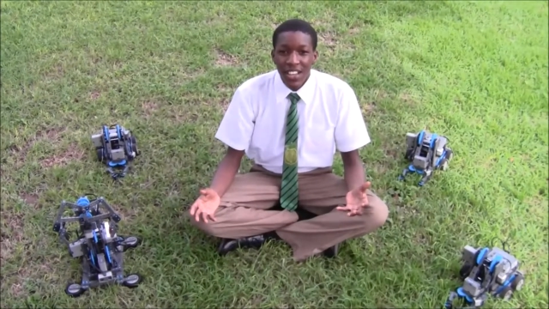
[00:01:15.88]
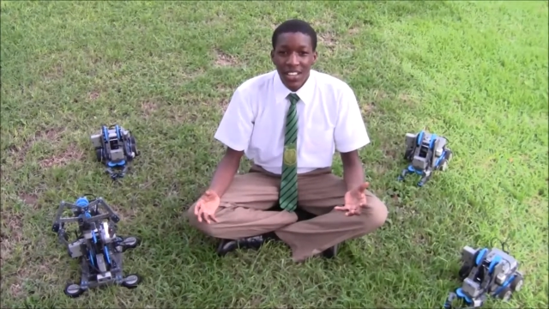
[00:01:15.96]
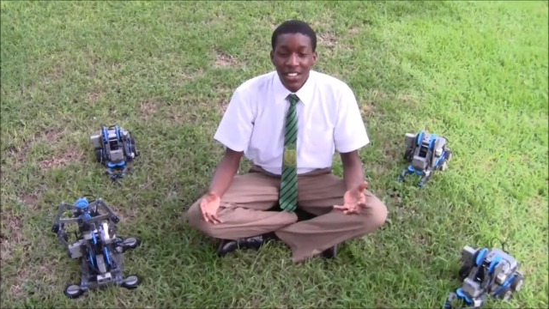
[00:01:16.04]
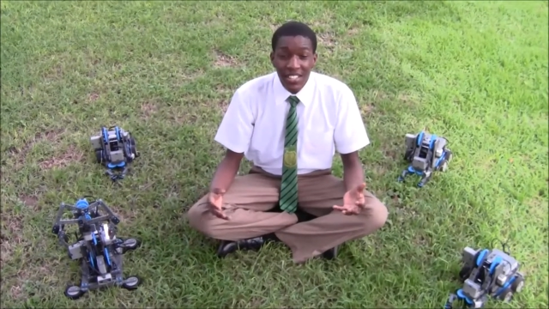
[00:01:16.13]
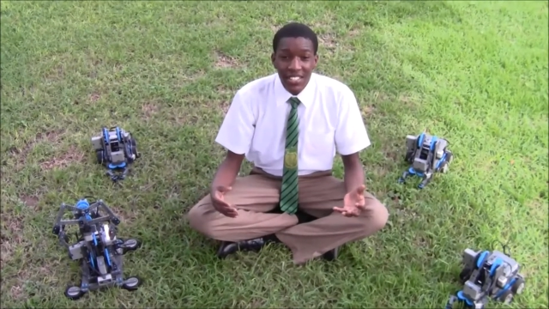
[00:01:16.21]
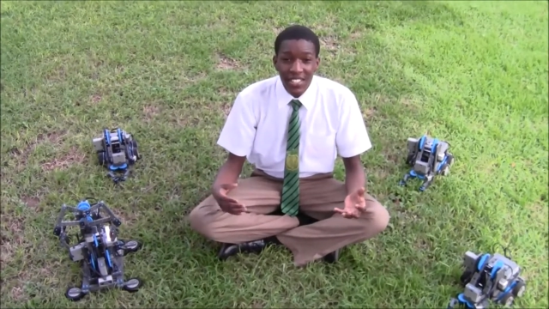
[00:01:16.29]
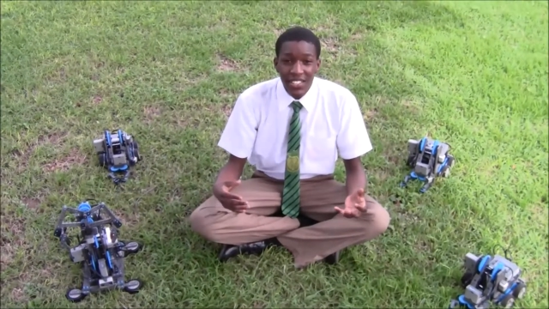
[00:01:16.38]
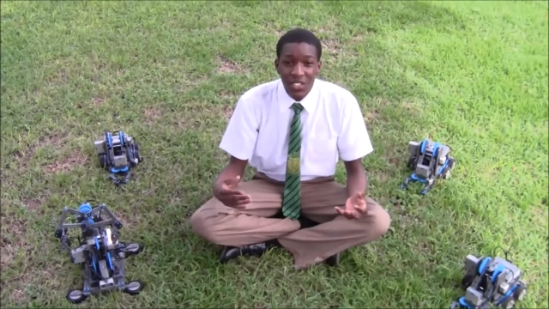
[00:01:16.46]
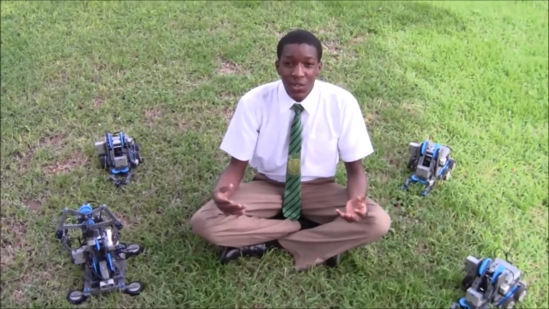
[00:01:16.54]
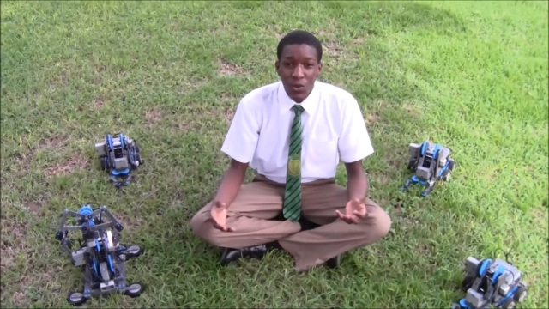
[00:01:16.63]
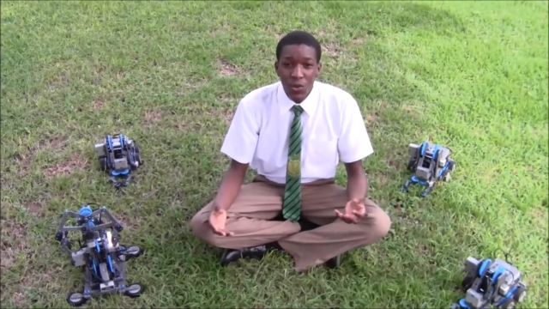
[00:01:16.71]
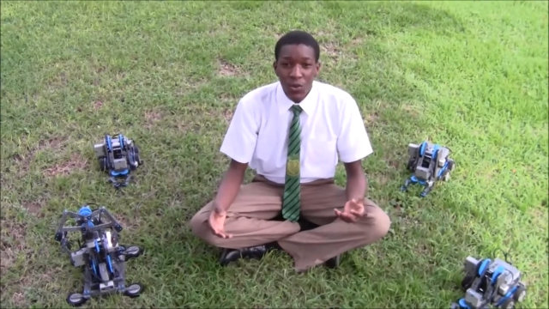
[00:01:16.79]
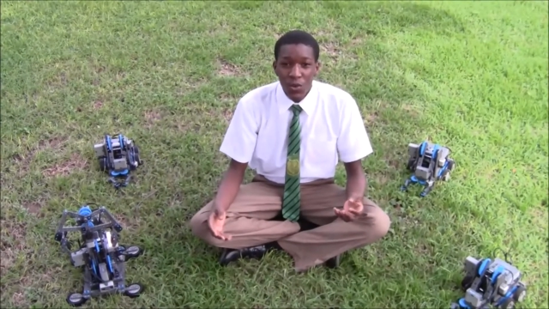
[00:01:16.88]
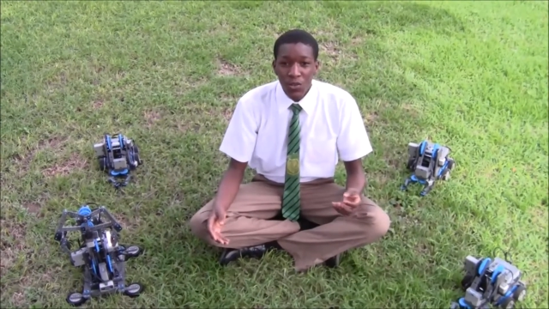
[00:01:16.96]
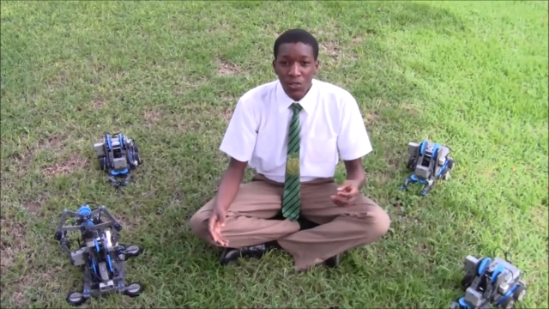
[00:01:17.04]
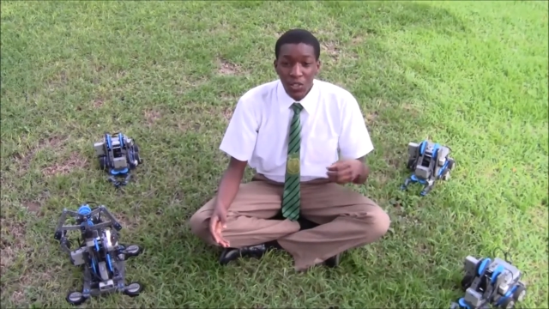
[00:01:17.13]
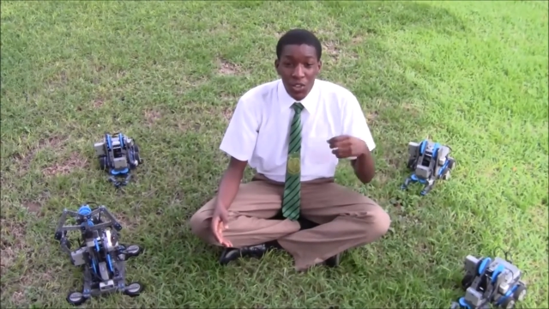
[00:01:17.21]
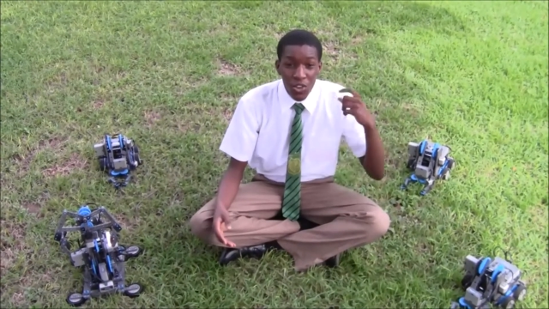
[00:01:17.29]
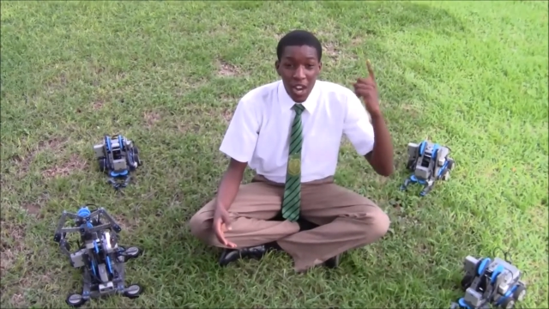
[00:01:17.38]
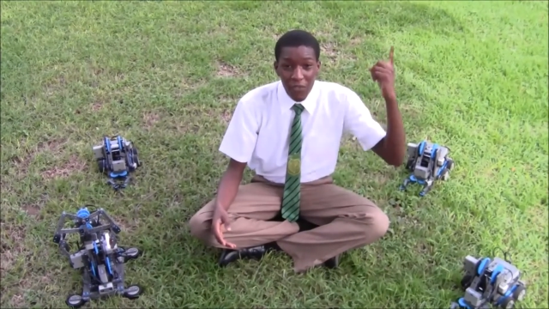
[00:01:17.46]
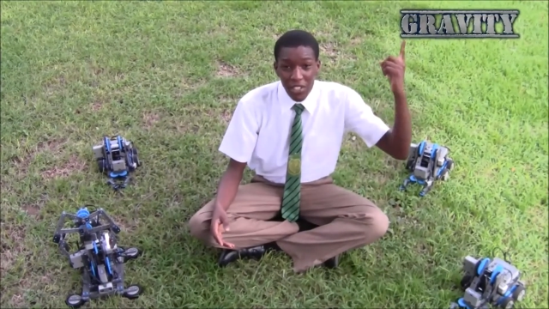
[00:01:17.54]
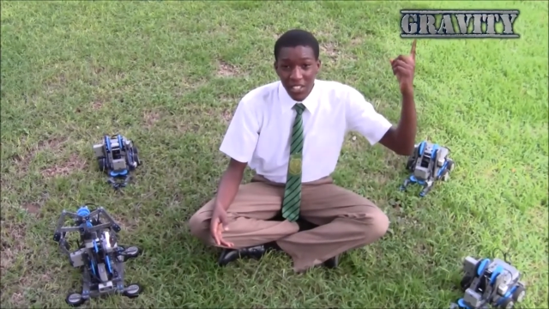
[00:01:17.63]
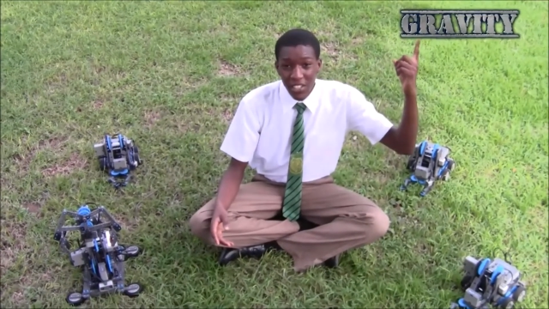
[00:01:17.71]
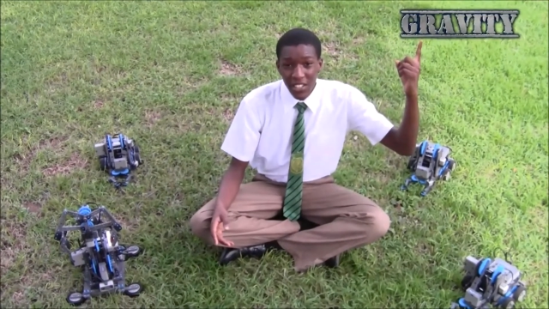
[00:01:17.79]
This is due to the
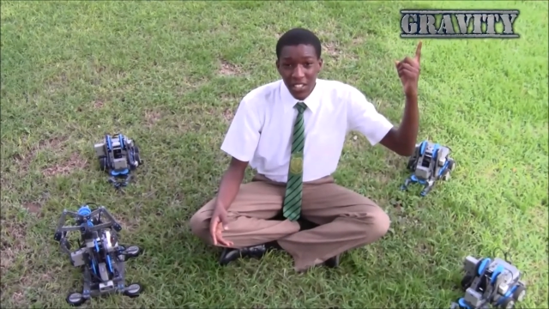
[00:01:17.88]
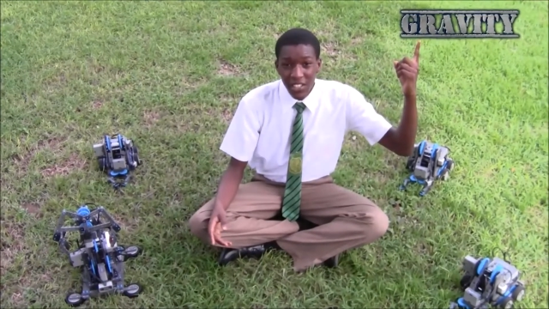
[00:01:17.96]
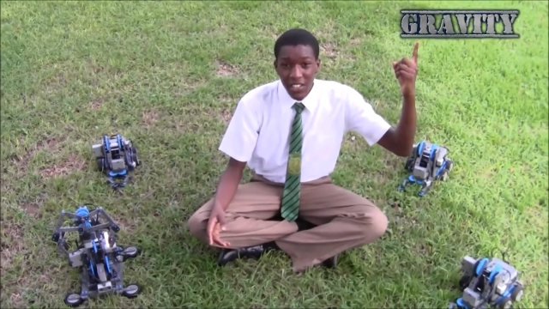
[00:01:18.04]
gravity,